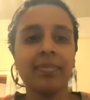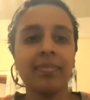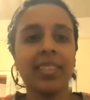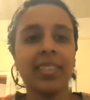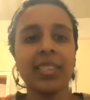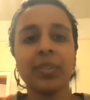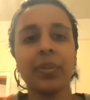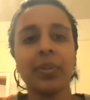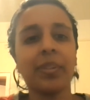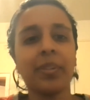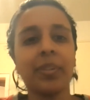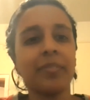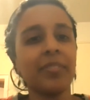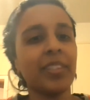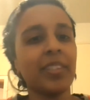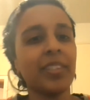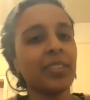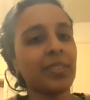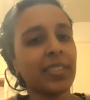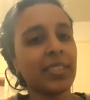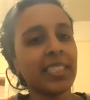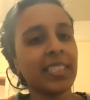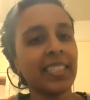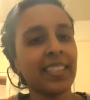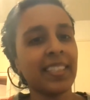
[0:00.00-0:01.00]
a sort of
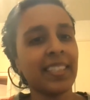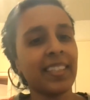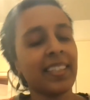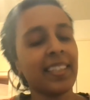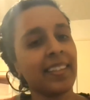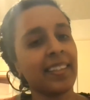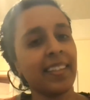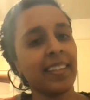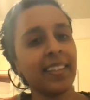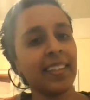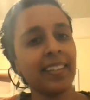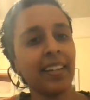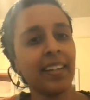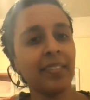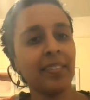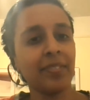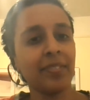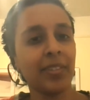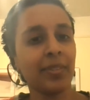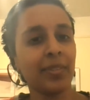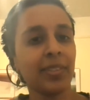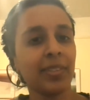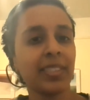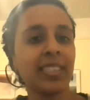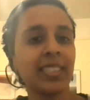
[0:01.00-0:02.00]
interesting thing that I've
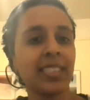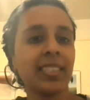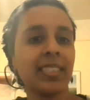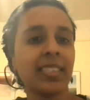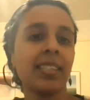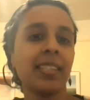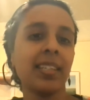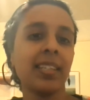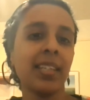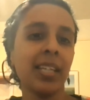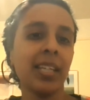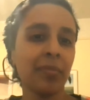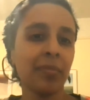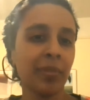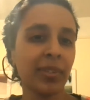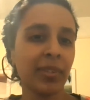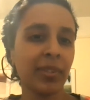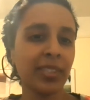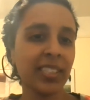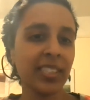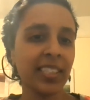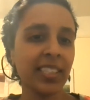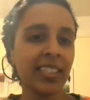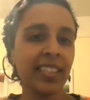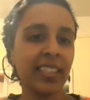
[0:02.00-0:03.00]
noticed
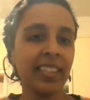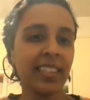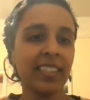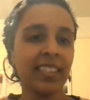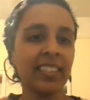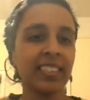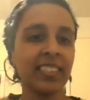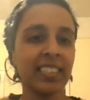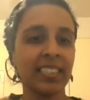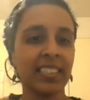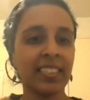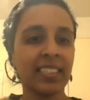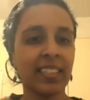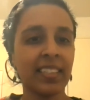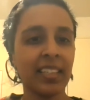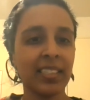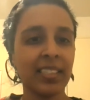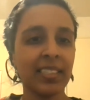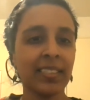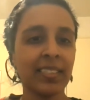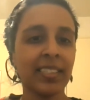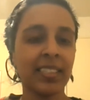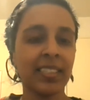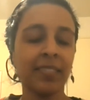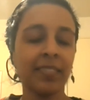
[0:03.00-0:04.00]
emerging that these
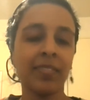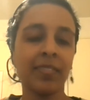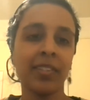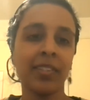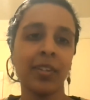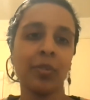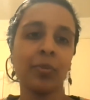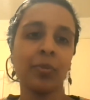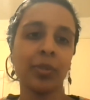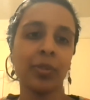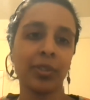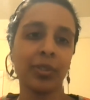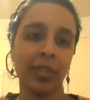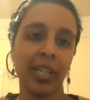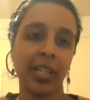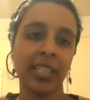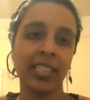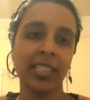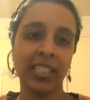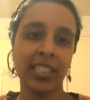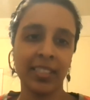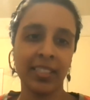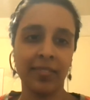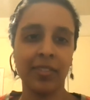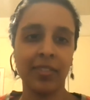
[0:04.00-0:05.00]
discussions, even though we're trying
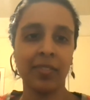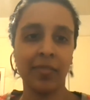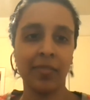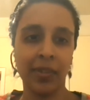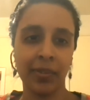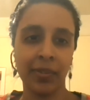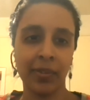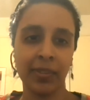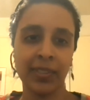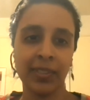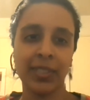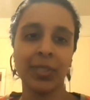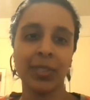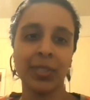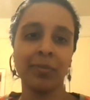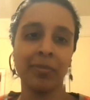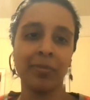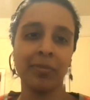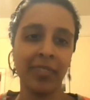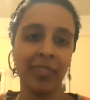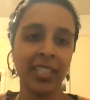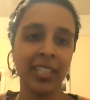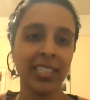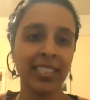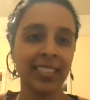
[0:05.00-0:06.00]
to shift the focus to
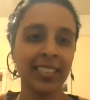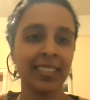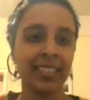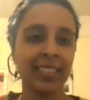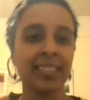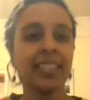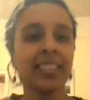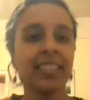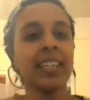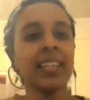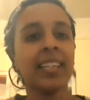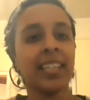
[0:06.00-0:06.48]
prevention,